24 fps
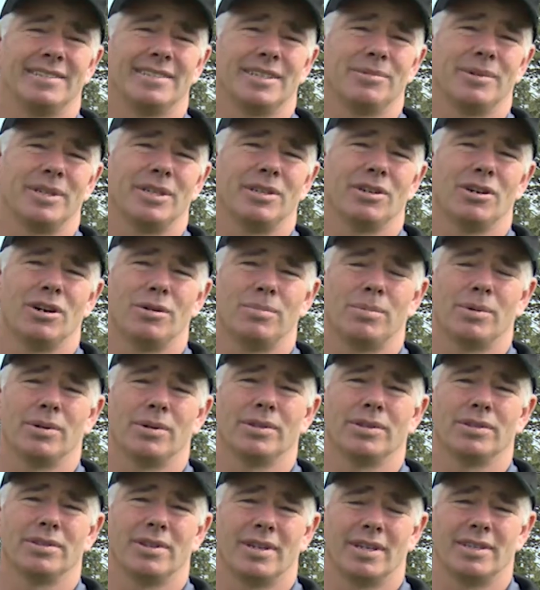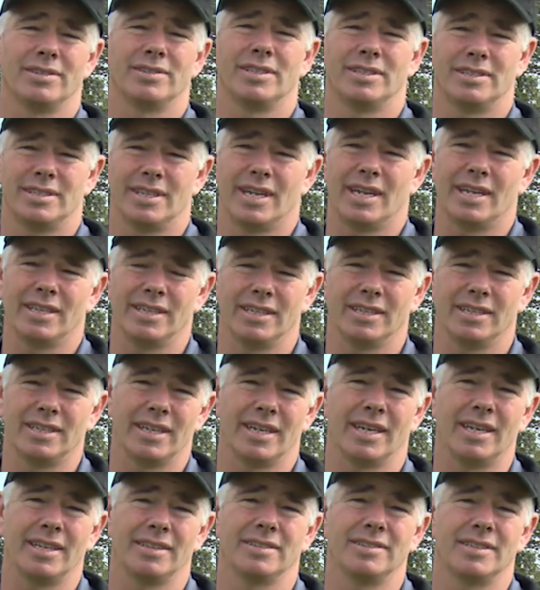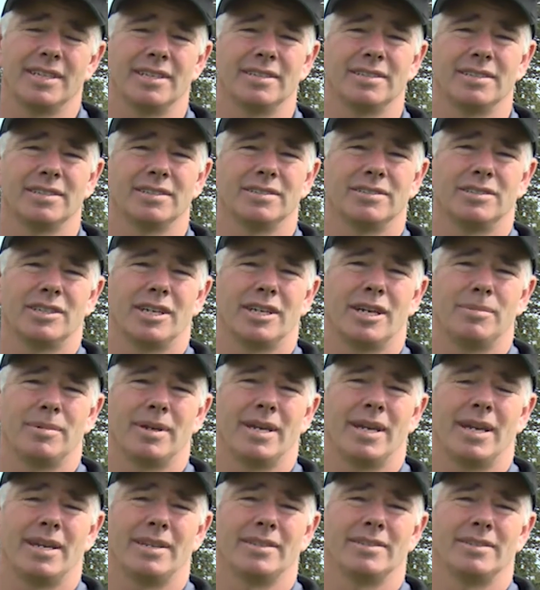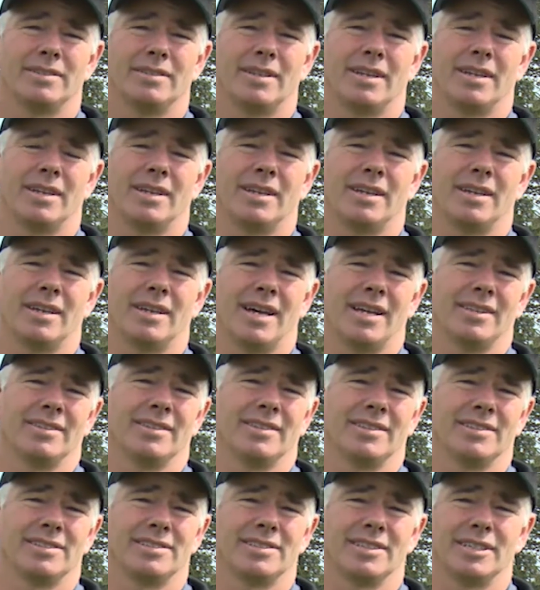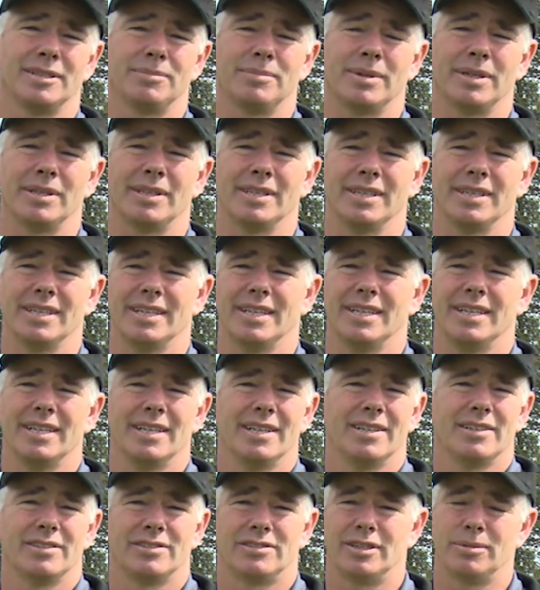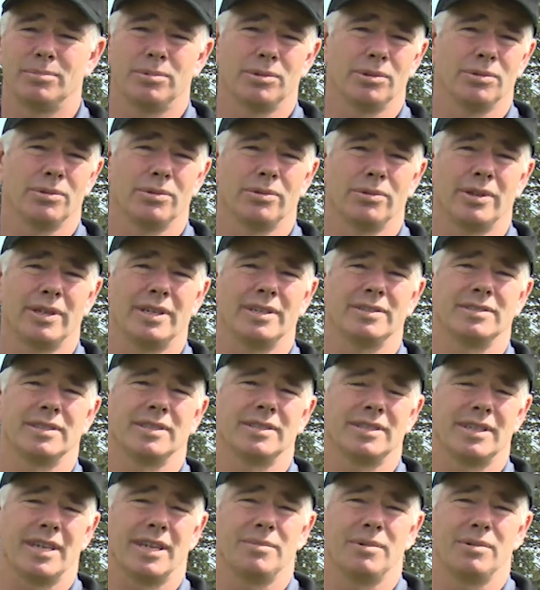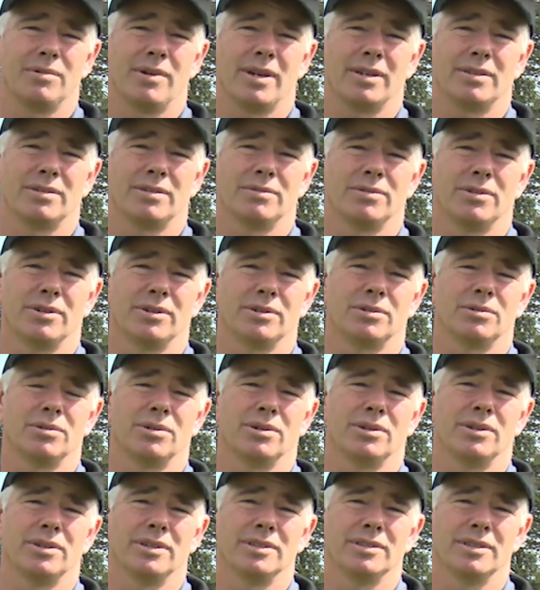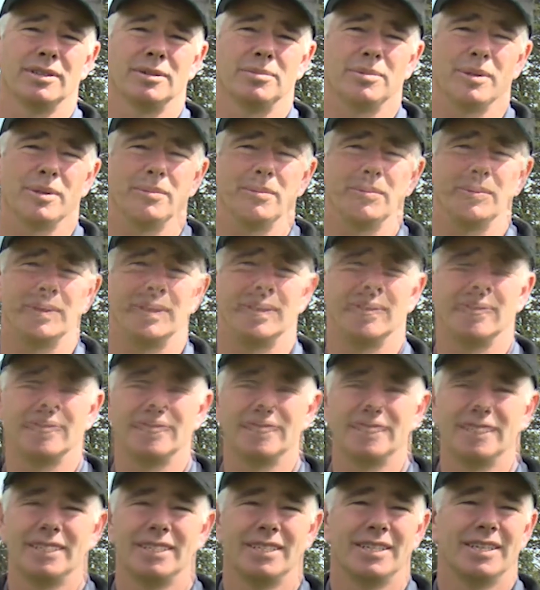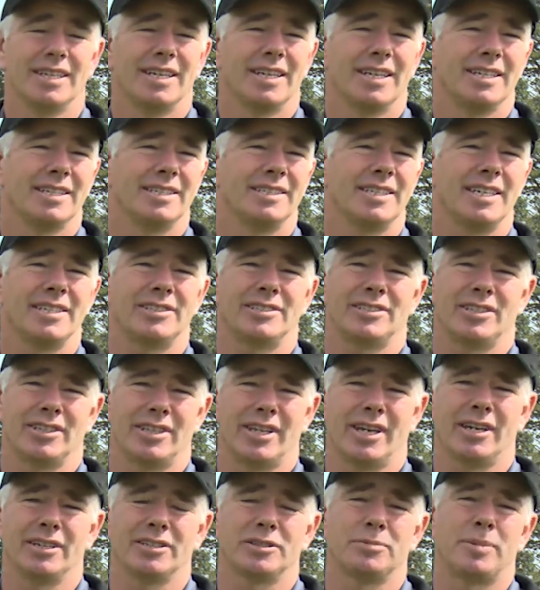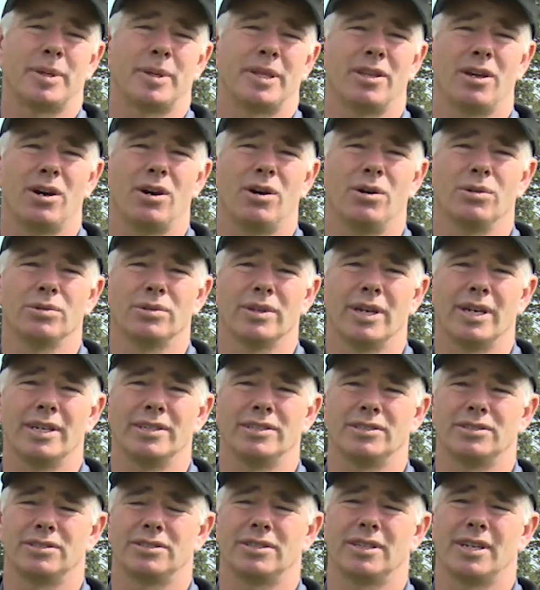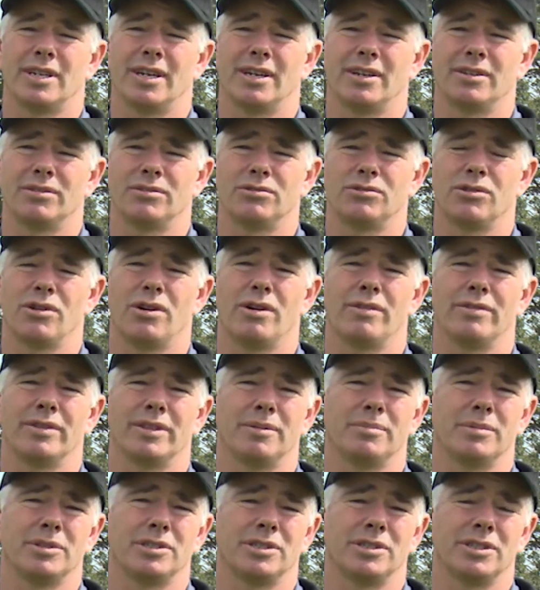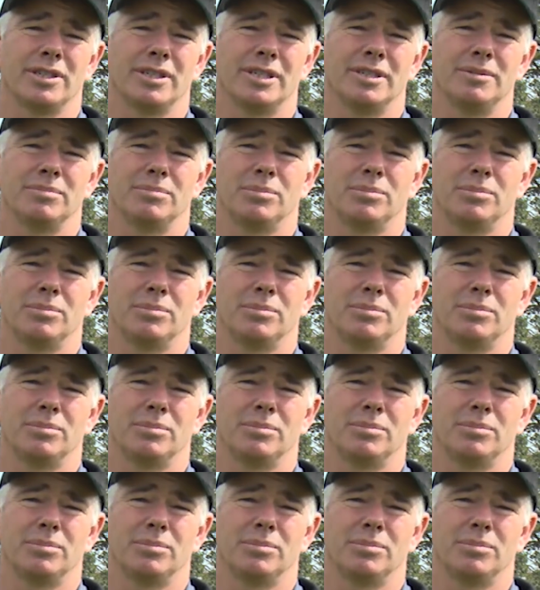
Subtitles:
so when you hop on and sit down you can tend to jam your hand under the seat, but simple little things that can be rectified quite easily probably. Yesterday I spent the whole day just driving the machine,